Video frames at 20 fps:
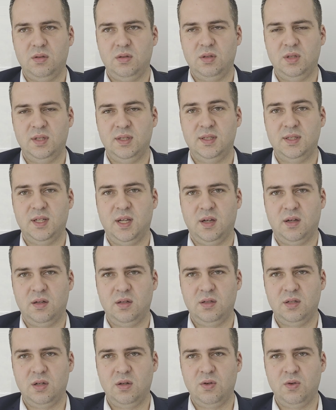The
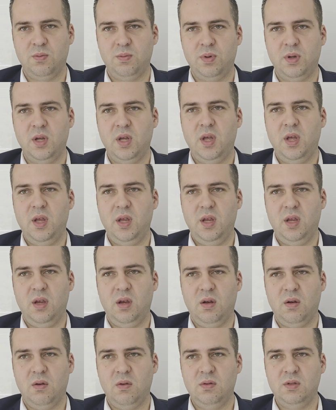second group
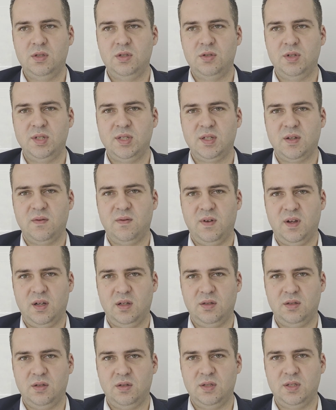includes risk
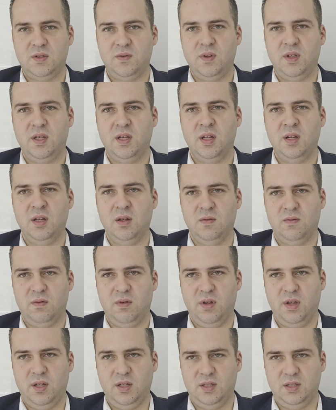factors we can
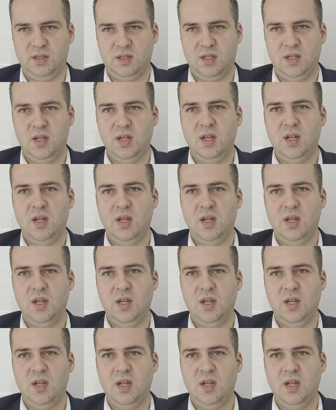influence,